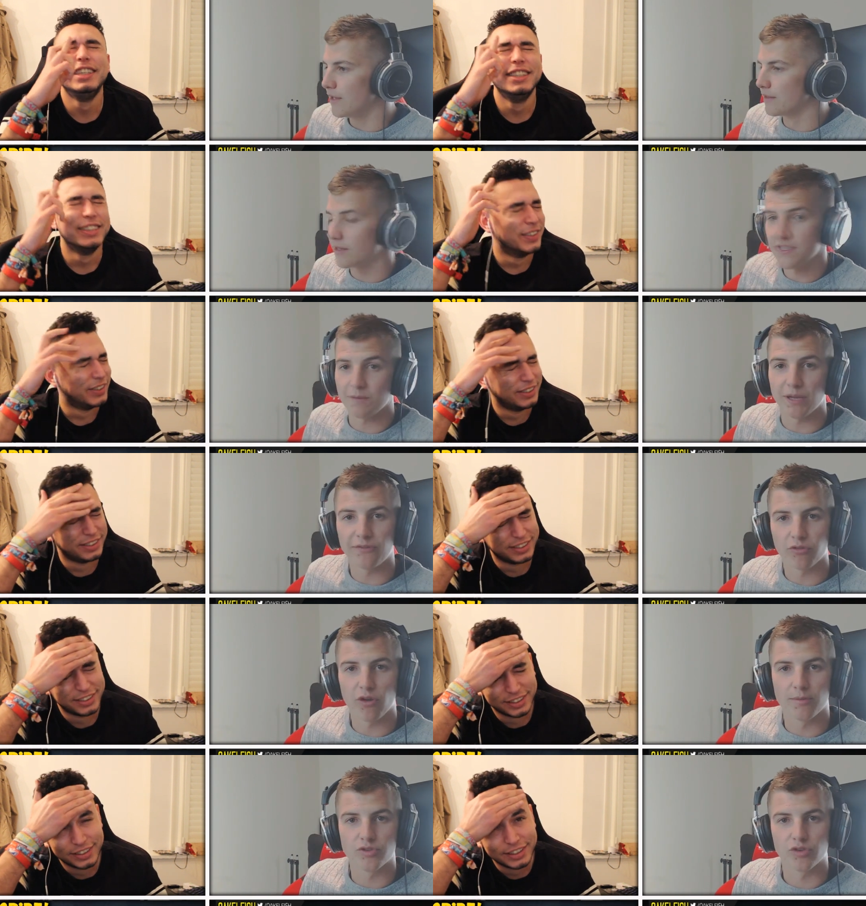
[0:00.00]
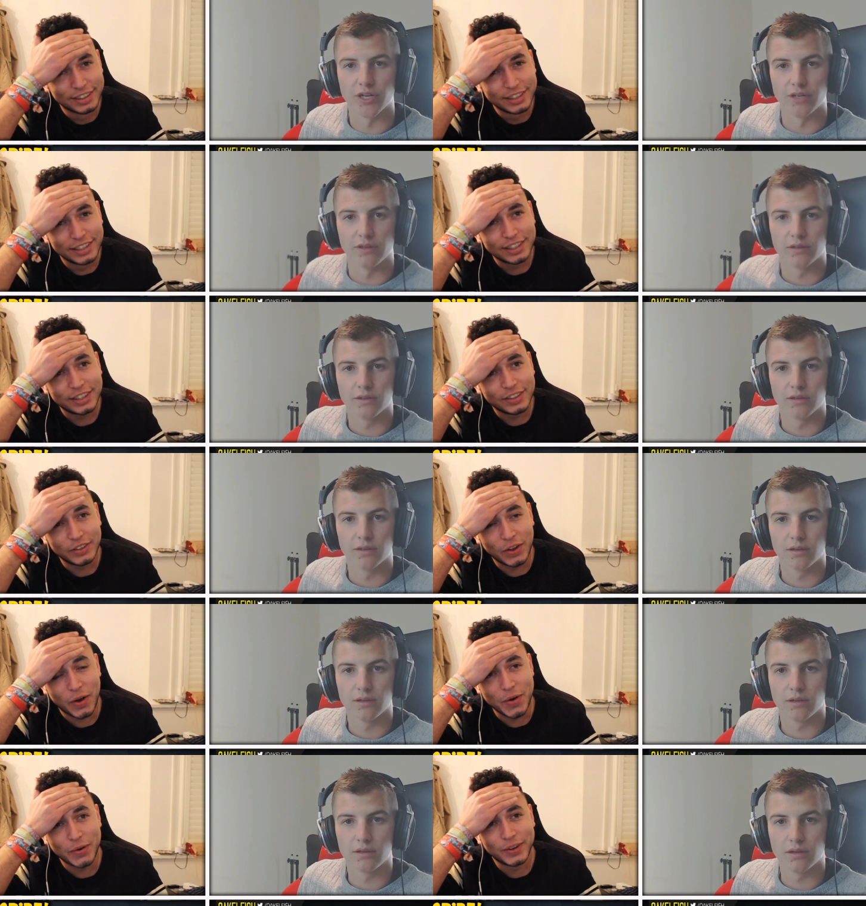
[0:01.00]
Speaker 1: Does he play for Real Madrid?
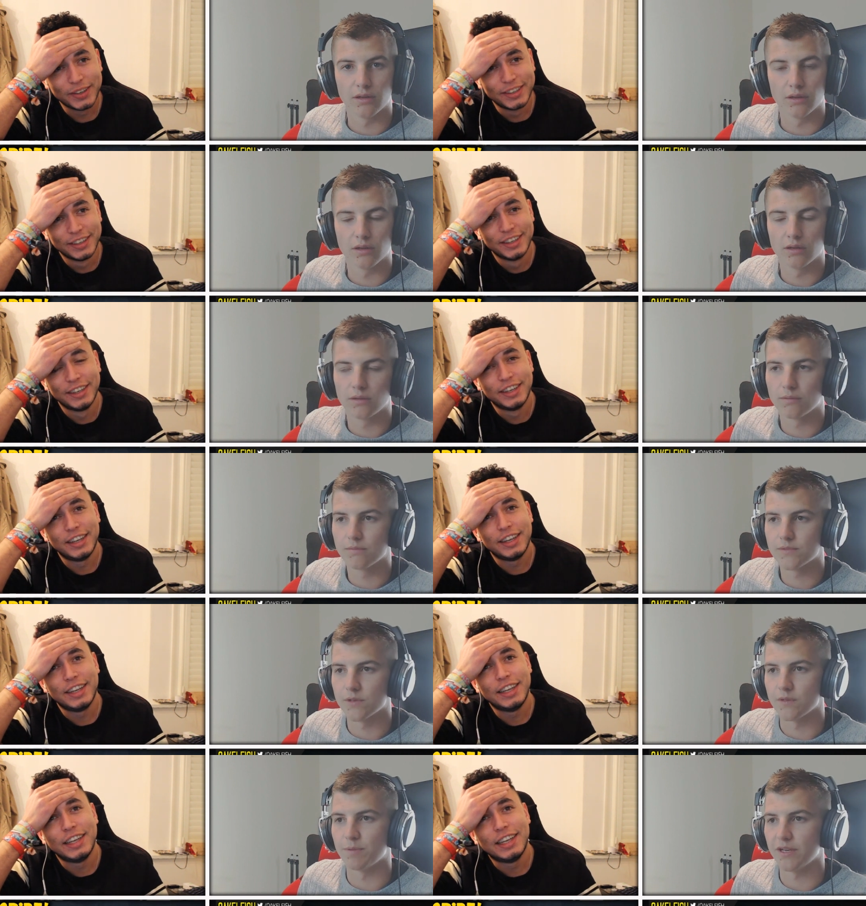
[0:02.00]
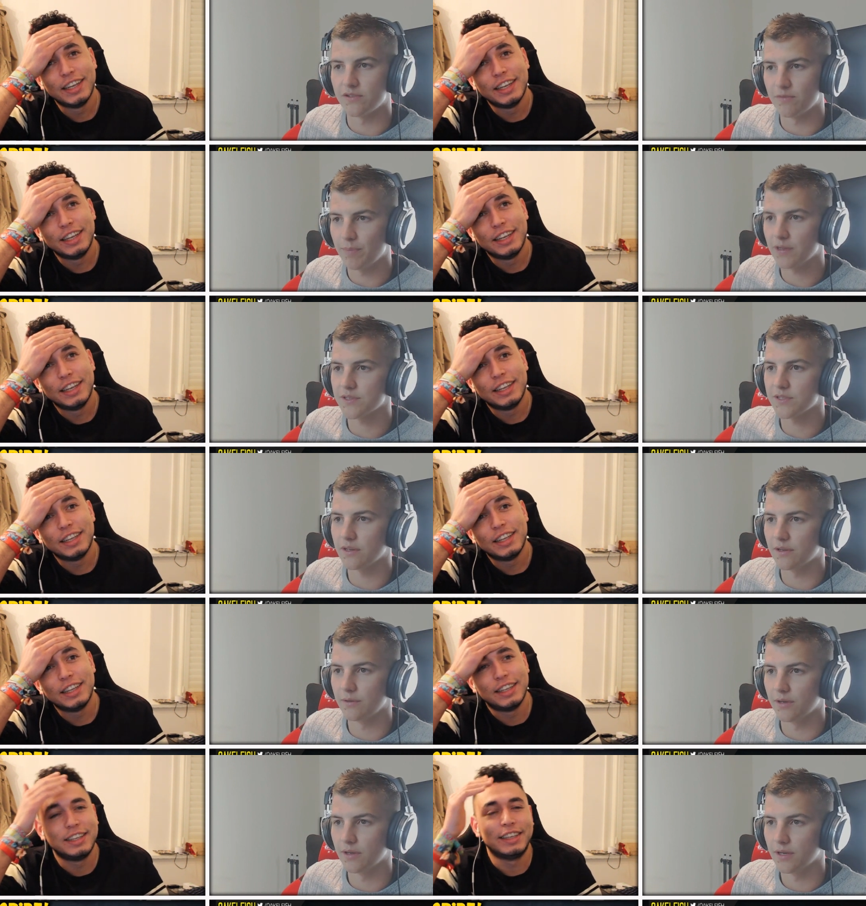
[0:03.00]
No. So he plays for
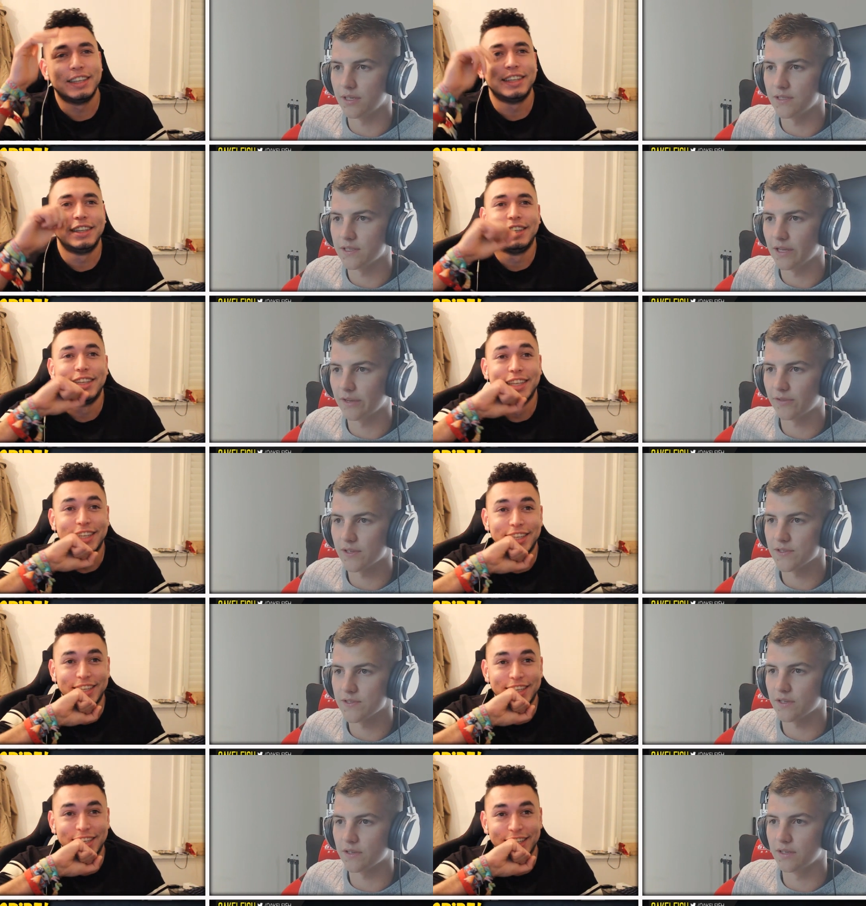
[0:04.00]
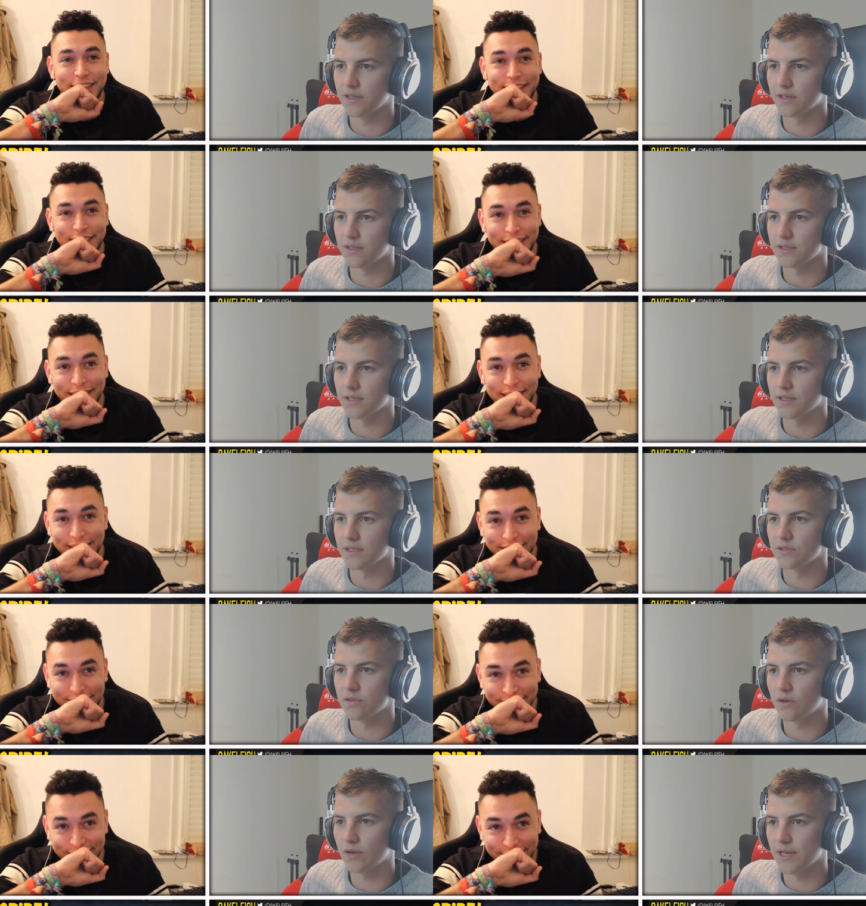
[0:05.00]
Barcelona and he's left-hand sided and he's
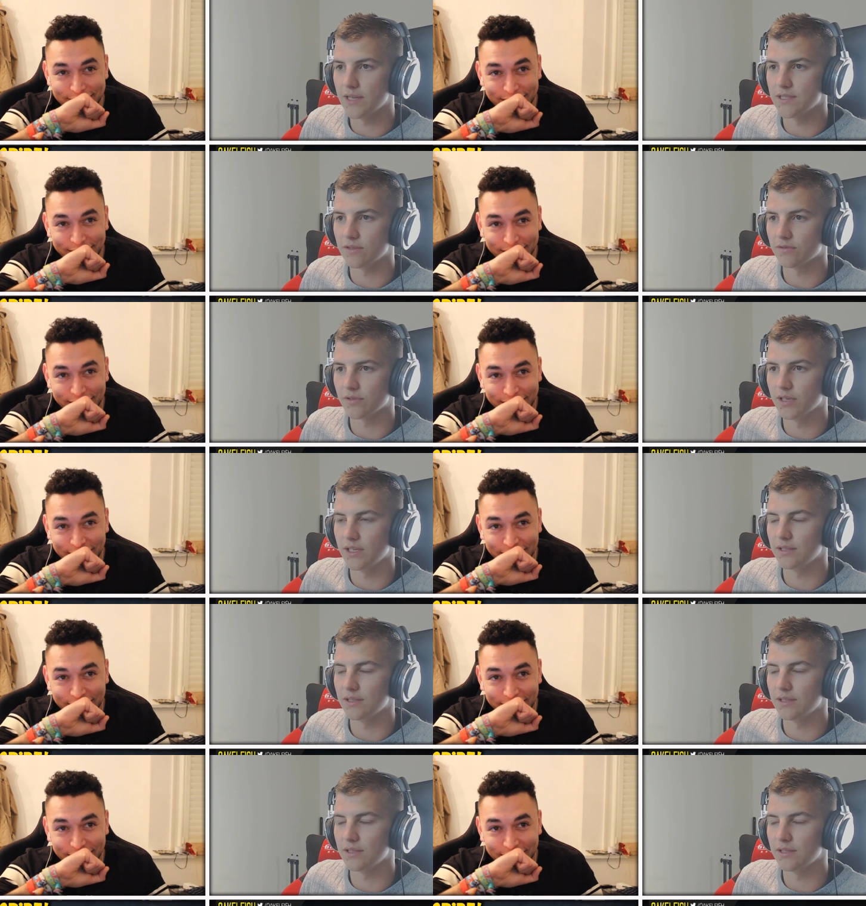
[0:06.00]
not 83.